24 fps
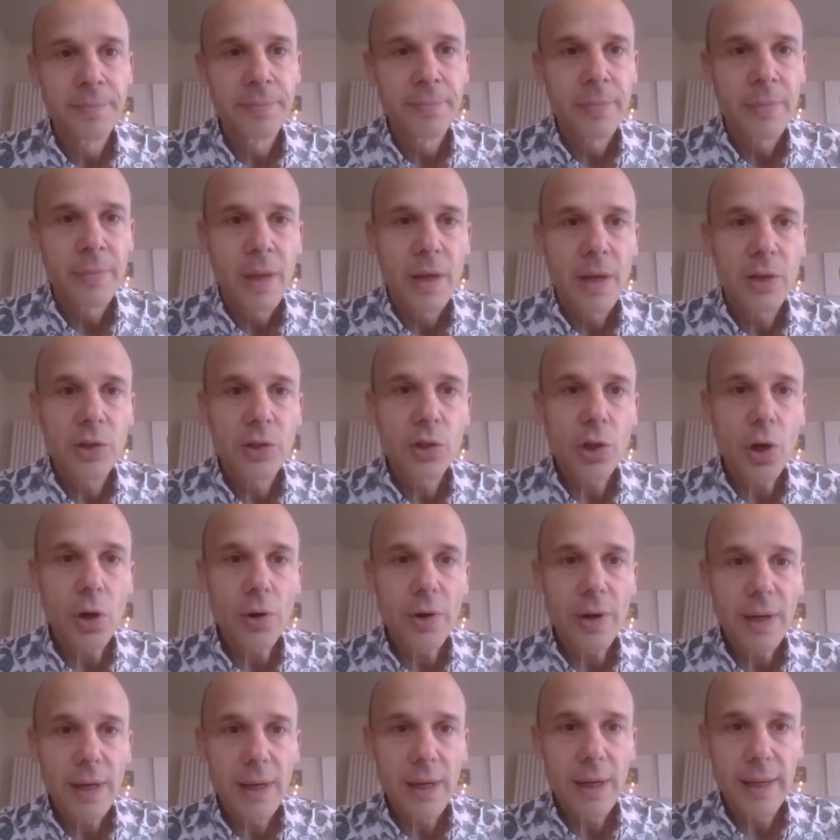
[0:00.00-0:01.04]

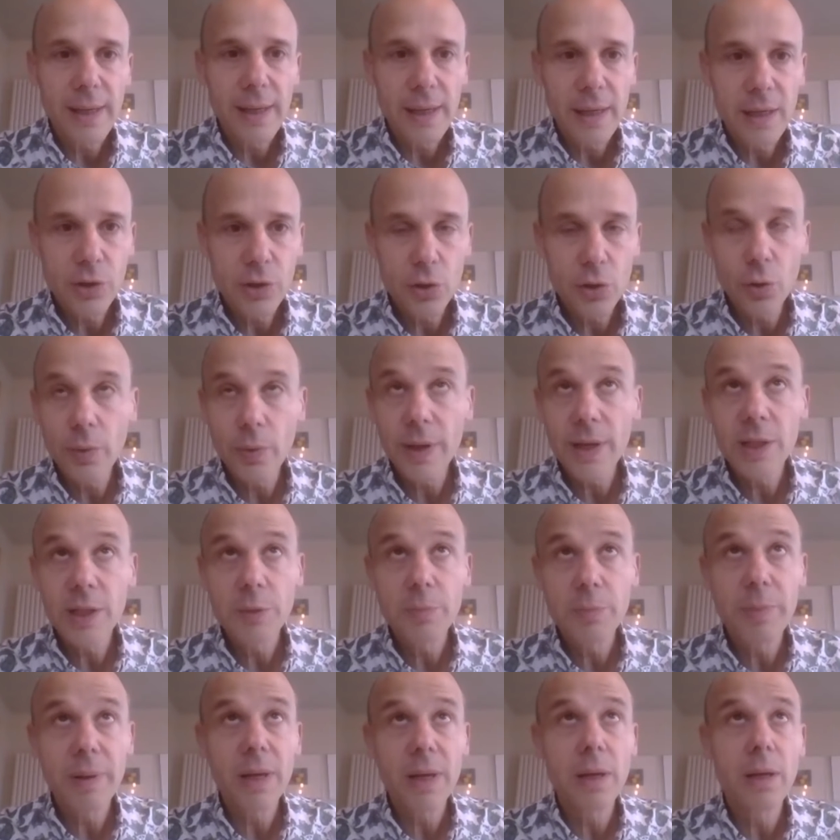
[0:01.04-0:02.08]
Historically, it's always
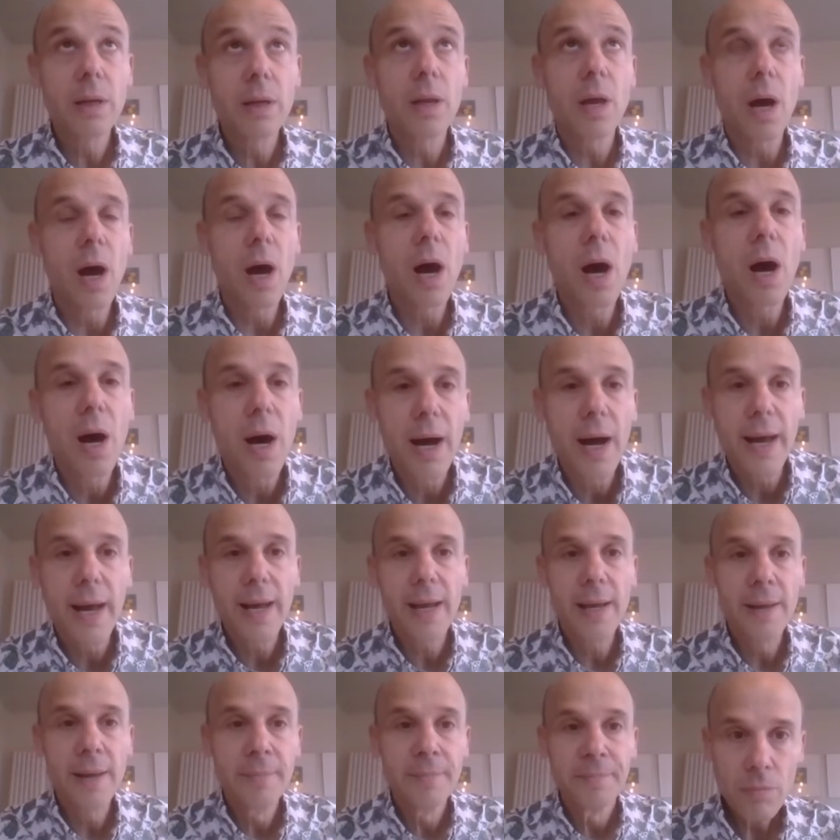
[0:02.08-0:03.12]
been high
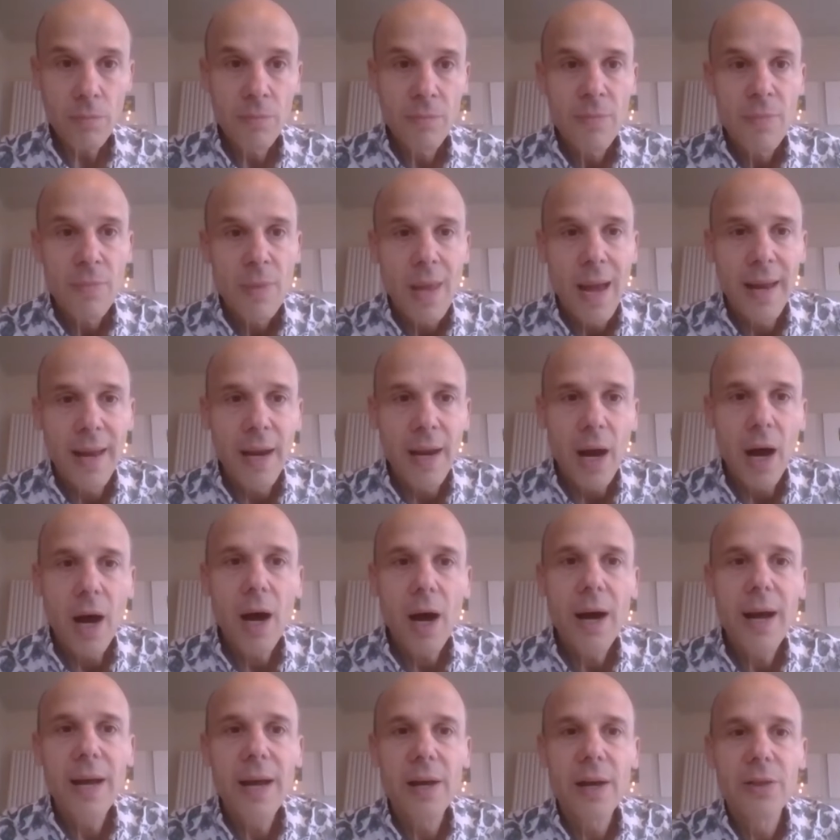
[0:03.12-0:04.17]
and
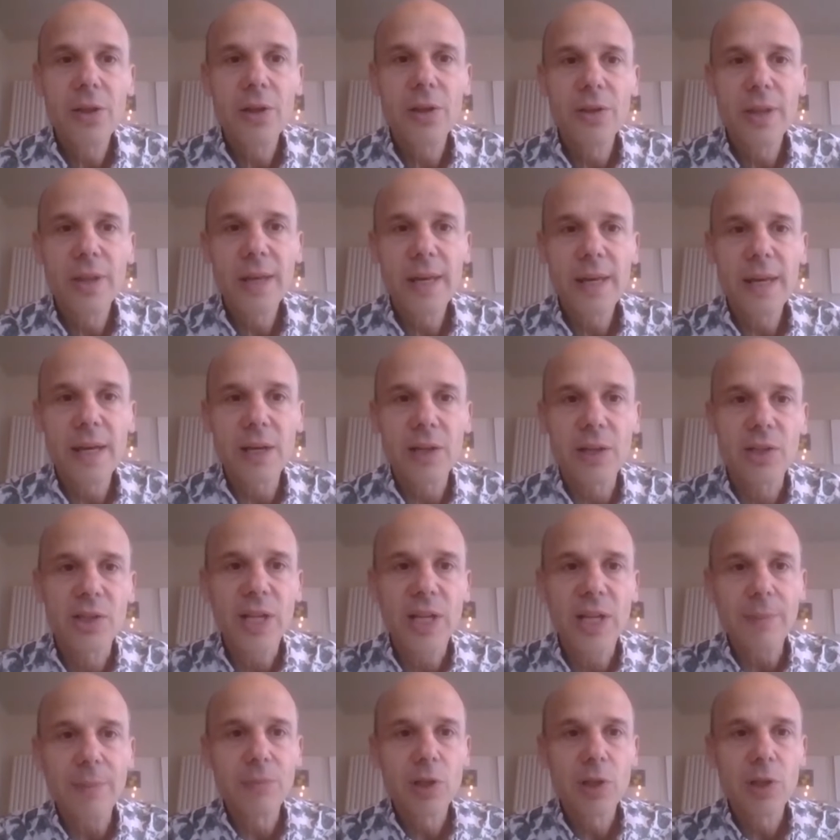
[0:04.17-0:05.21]
higher than the
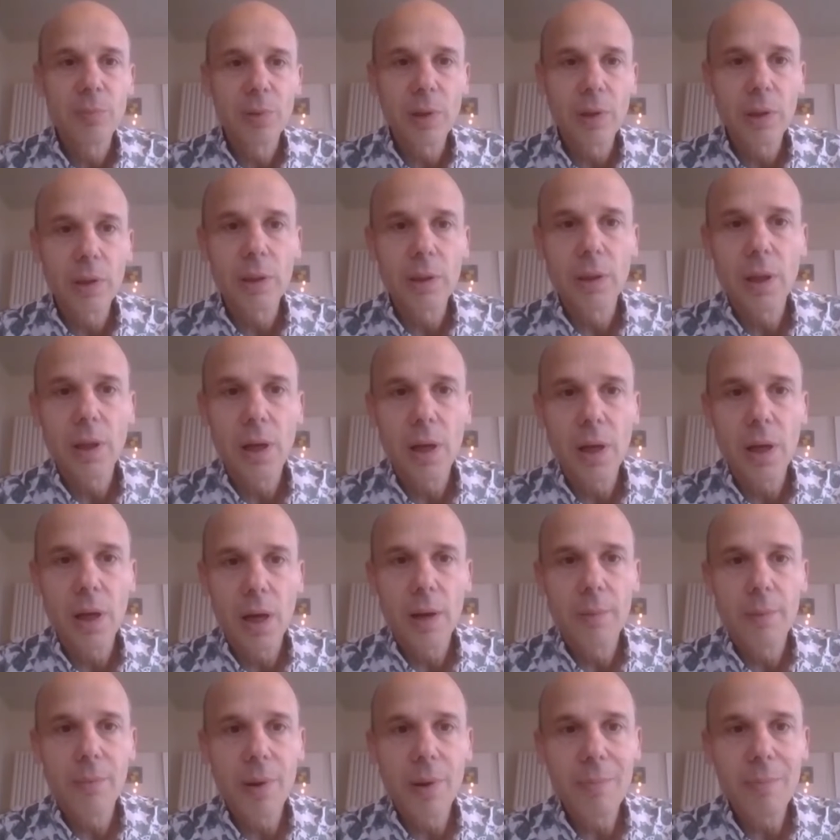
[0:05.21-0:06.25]
acceptable
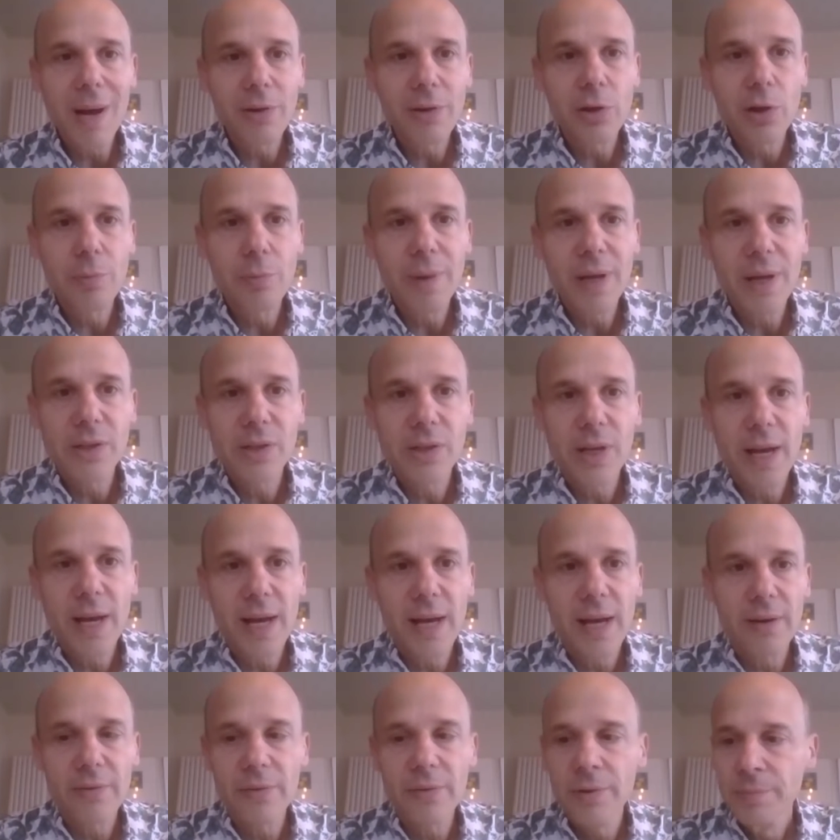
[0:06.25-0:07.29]
amount you're meant to
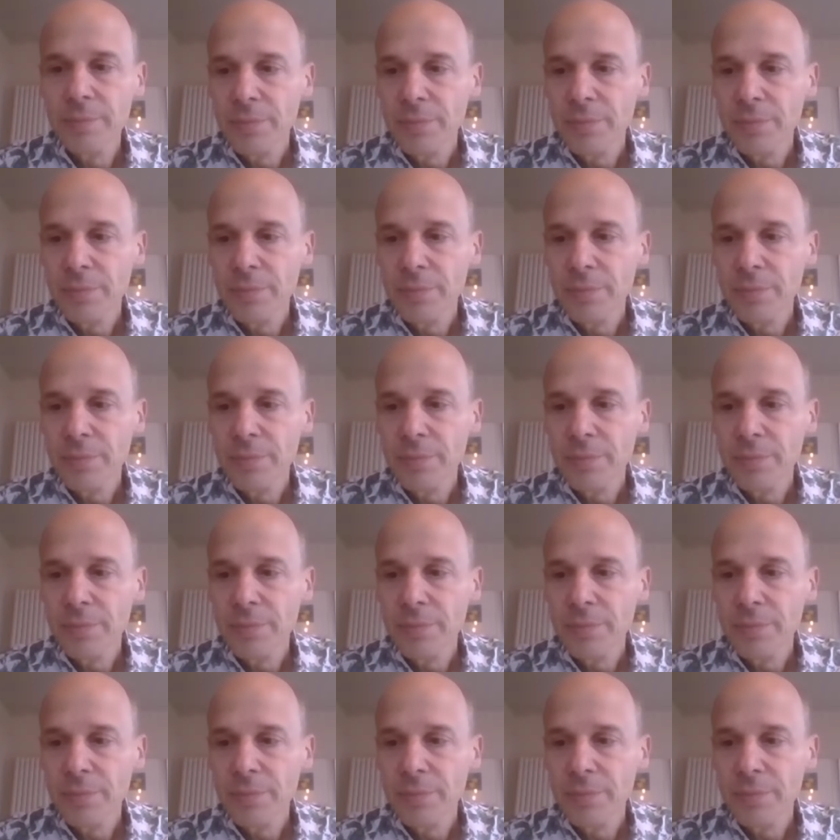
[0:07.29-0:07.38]
have.